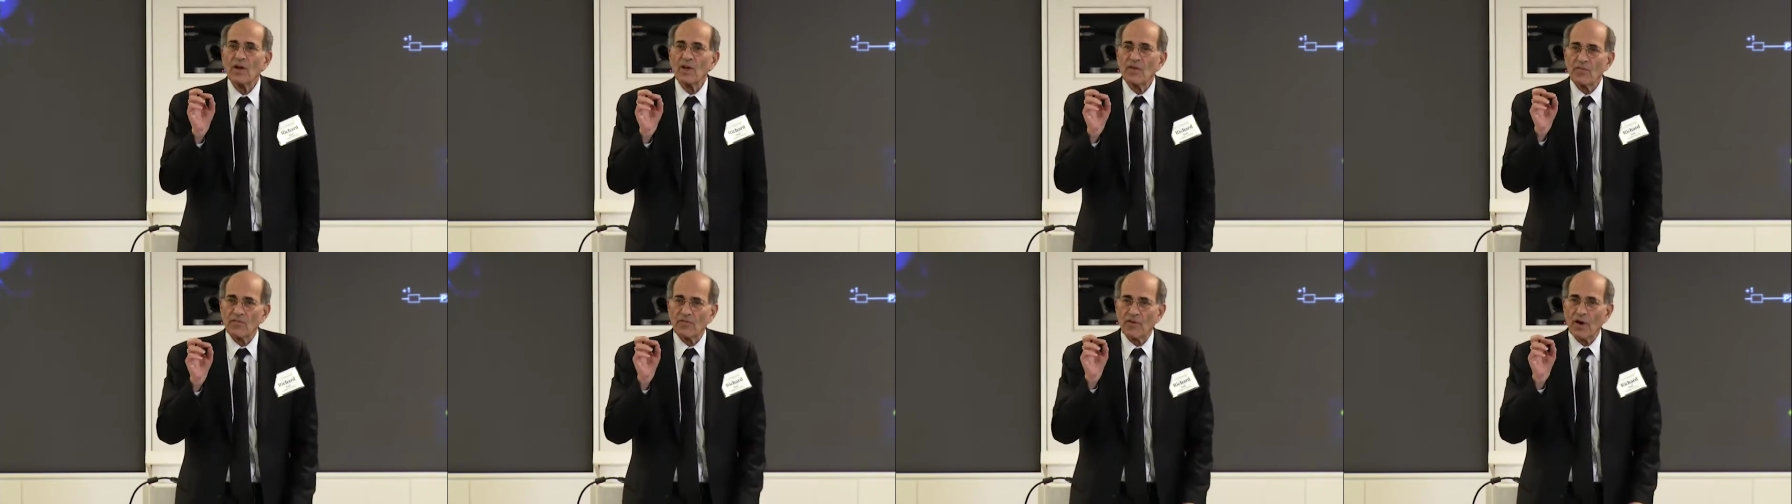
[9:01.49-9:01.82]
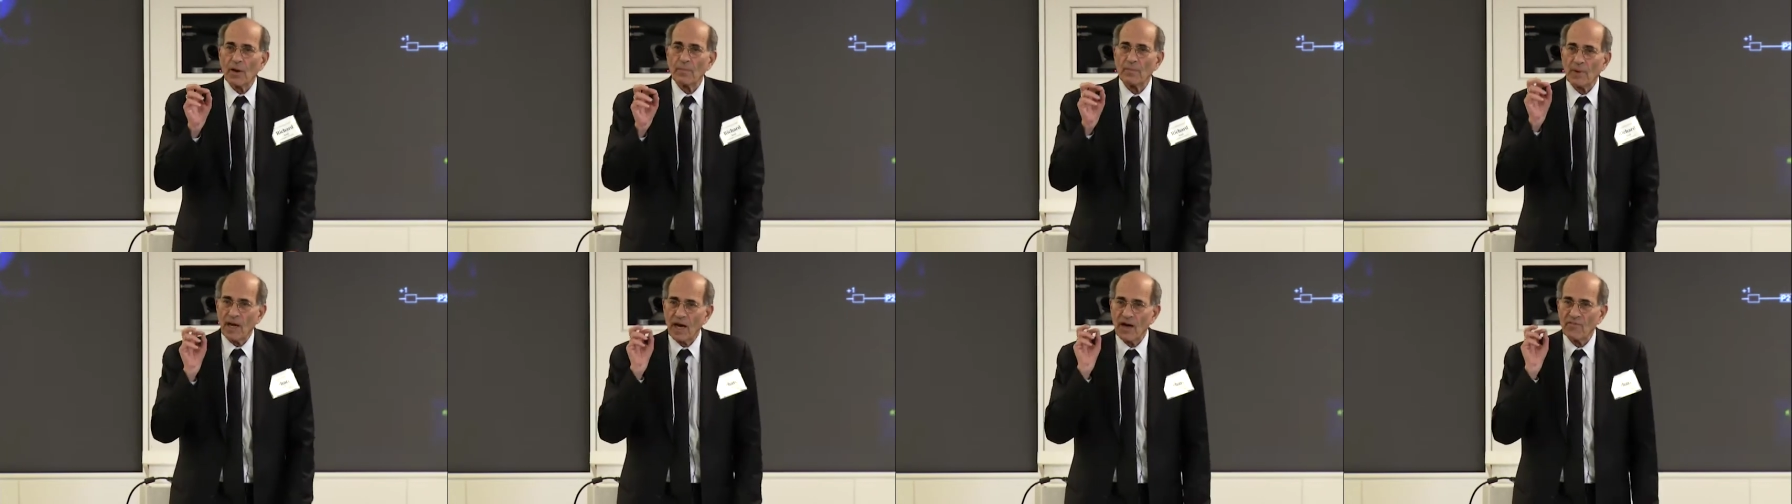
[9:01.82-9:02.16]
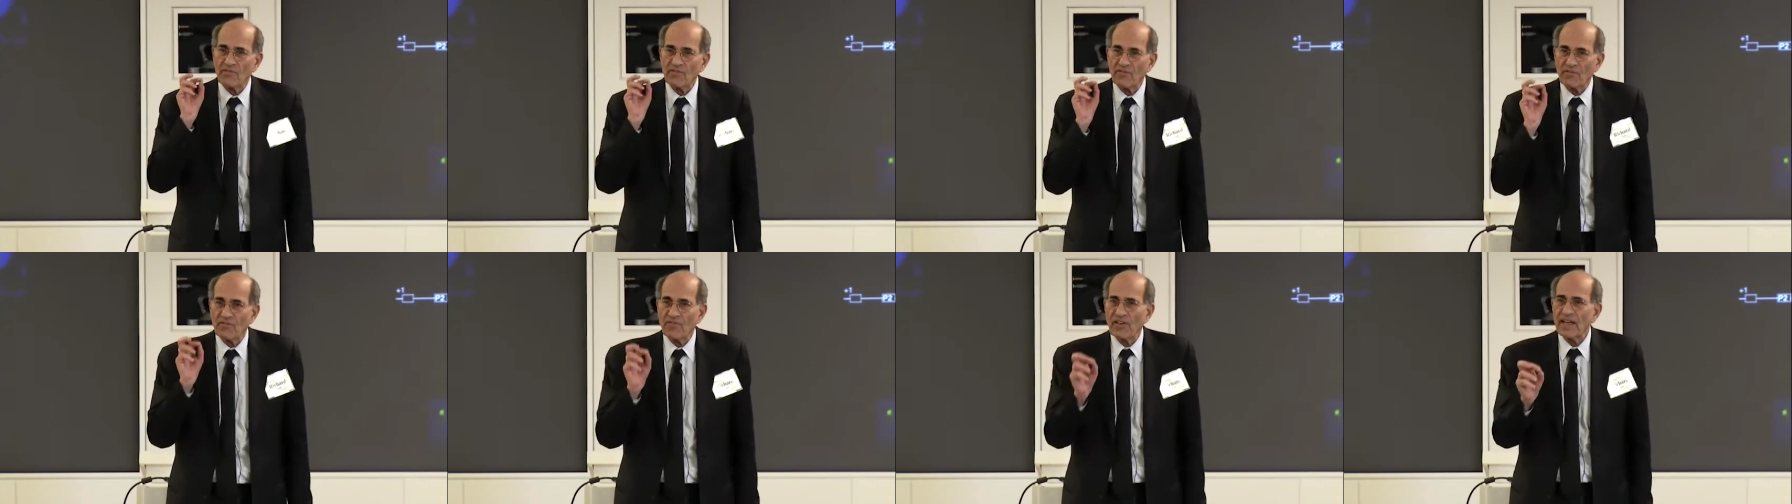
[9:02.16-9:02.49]
from
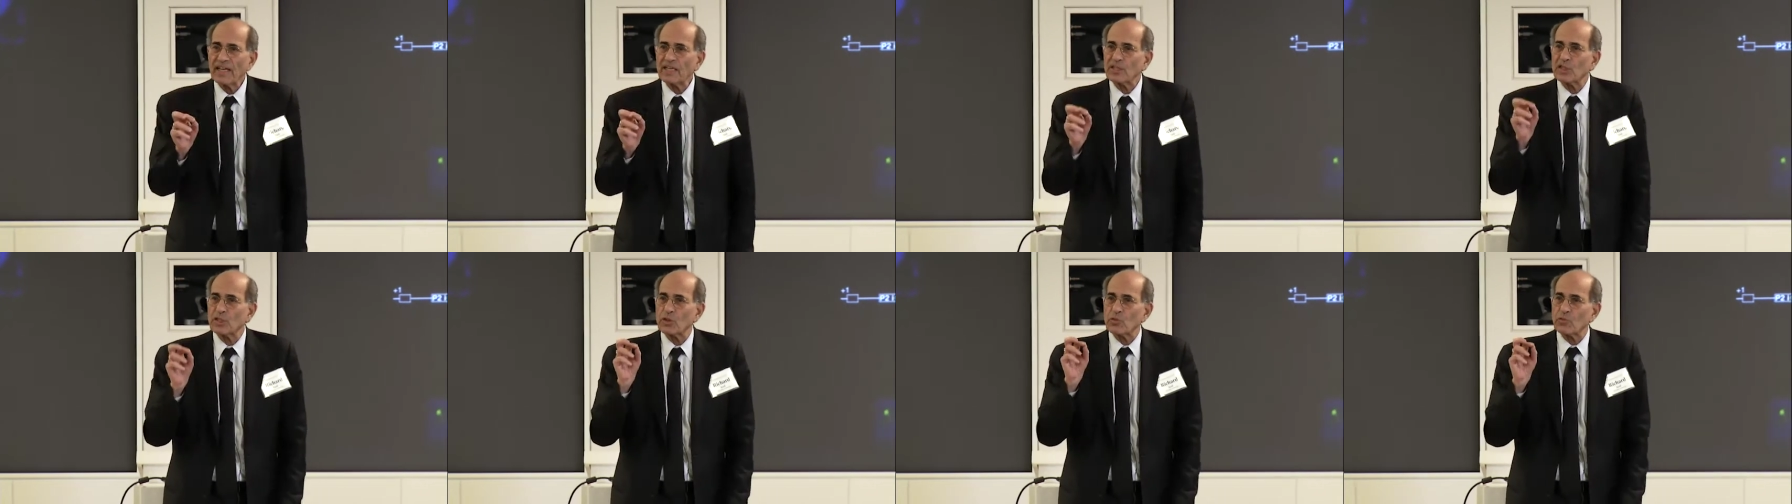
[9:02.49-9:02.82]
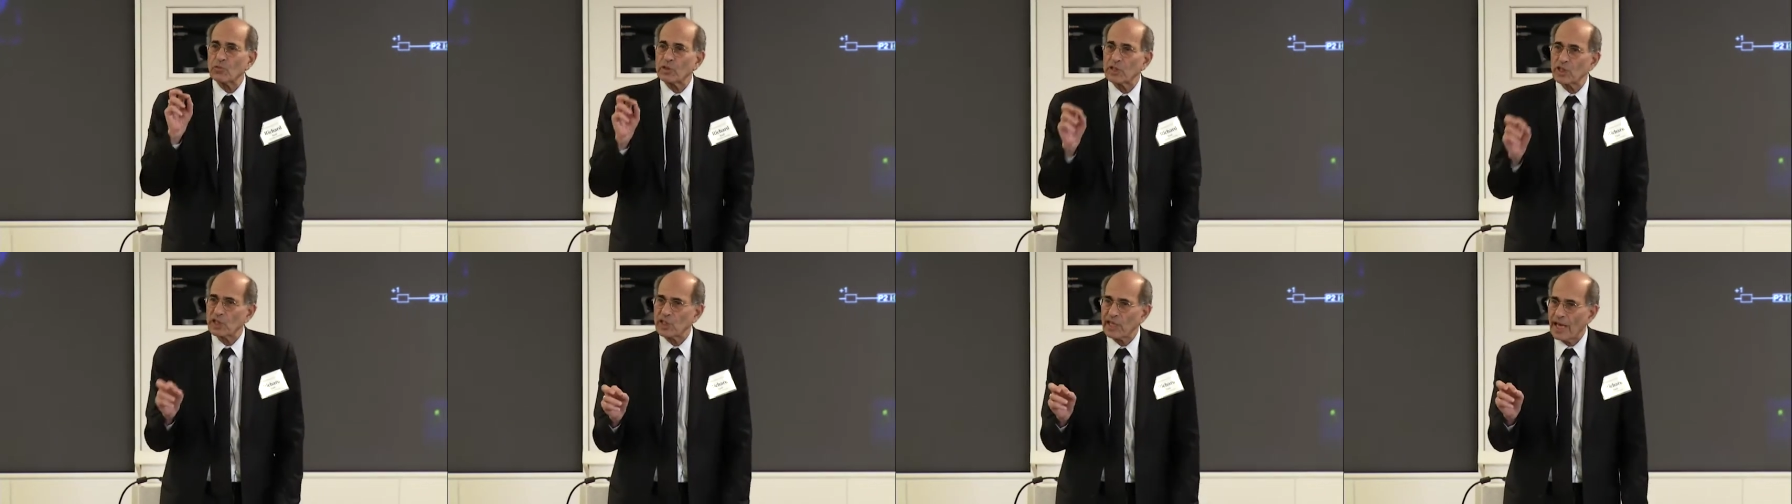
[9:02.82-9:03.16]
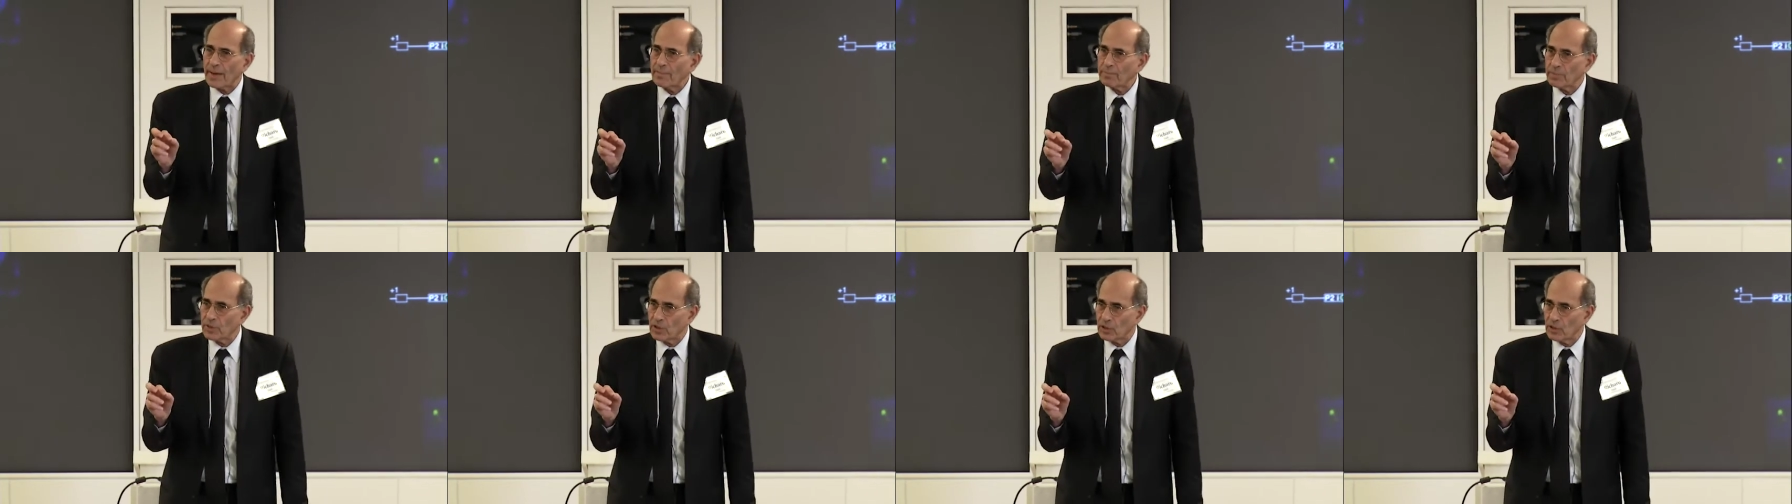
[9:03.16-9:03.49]
a fixed
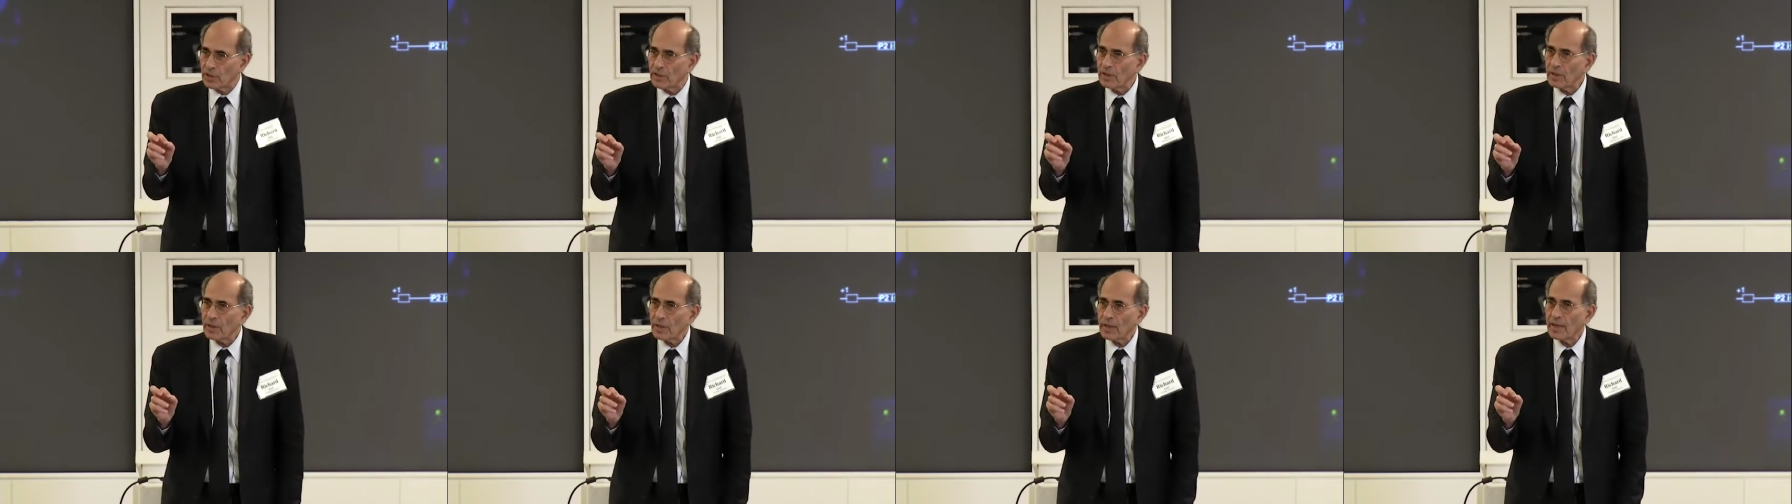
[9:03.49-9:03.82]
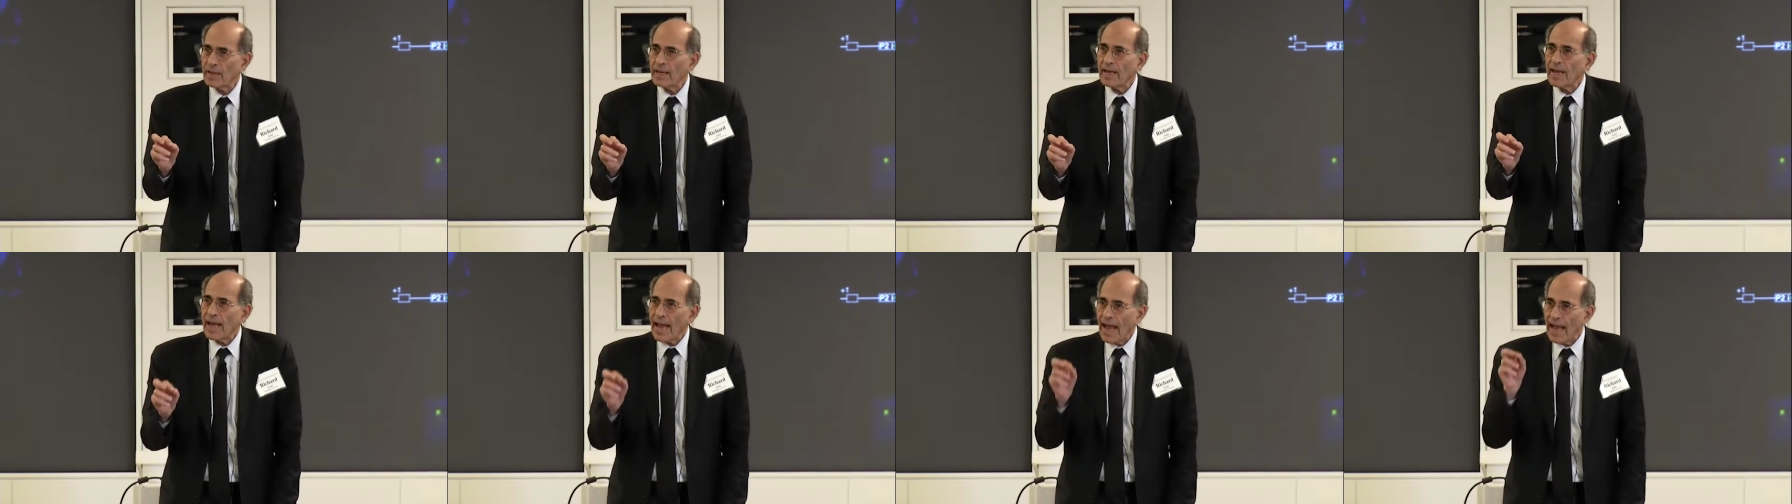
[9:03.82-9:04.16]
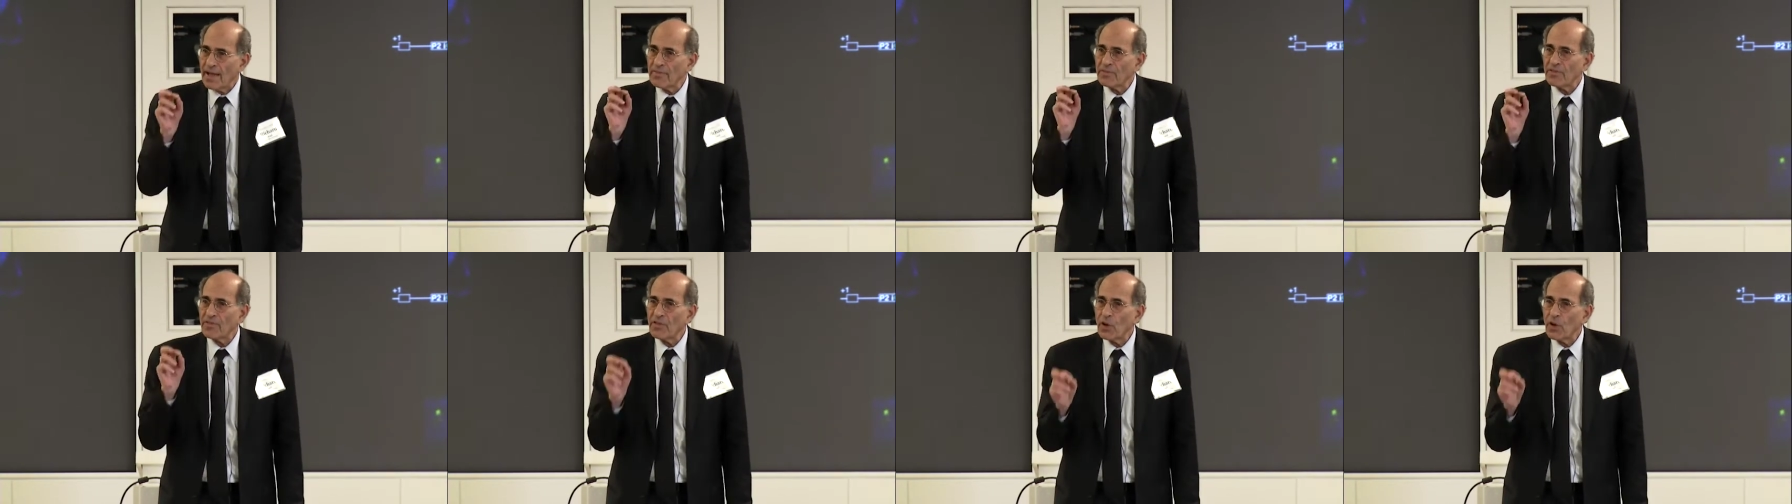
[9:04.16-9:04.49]
receptor, and